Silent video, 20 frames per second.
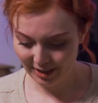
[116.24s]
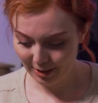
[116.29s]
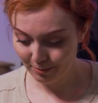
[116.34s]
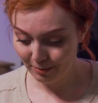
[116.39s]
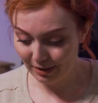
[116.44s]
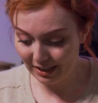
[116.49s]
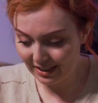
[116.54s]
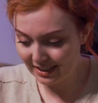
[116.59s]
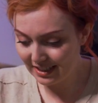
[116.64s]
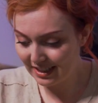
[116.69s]

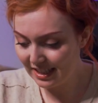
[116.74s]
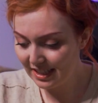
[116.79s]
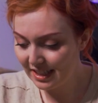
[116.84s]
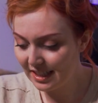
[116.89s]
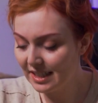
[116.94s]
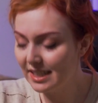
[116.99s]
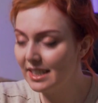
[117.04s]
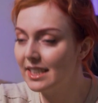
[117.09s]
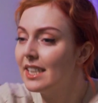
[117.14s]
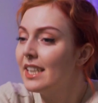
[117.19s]
because this
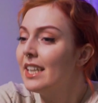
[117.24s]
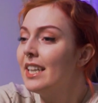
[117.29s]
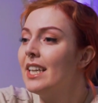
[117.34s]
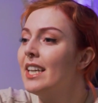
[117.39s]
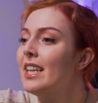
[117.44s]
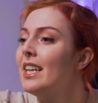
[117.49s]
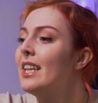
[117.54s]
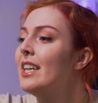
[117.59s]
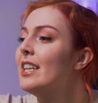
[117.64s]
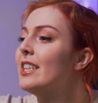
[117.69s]
is
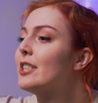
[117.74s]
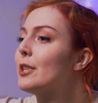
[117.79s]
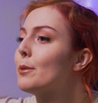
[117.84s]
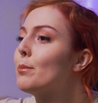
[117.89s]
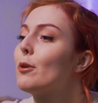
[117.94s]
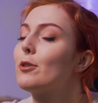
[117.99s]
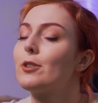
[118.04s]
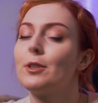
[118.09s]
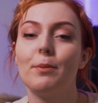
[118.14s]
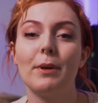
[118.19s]

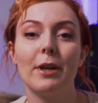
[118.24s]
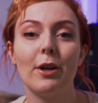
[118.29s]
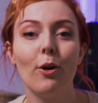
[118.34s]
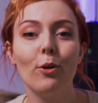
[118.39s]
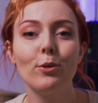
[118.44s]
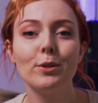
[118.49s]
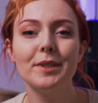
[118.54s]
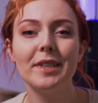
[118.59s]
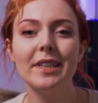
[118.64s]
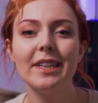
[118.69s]
supposed to be
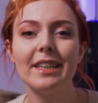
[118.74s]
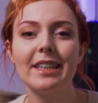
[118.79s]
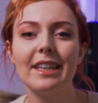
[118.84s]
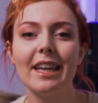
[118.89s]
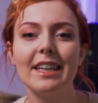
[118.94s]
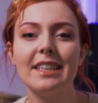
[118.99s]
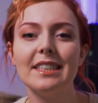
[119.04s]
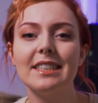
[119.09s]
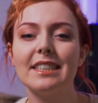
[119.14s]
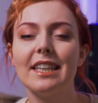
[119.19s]
cozy and
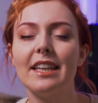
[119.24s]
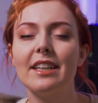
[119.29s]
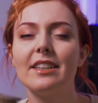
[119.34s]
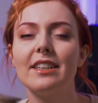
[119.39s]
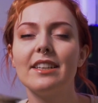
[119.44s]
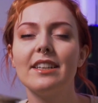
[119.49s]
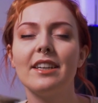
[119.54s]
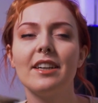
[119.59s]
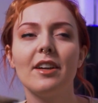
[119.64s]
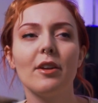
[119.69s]
nice and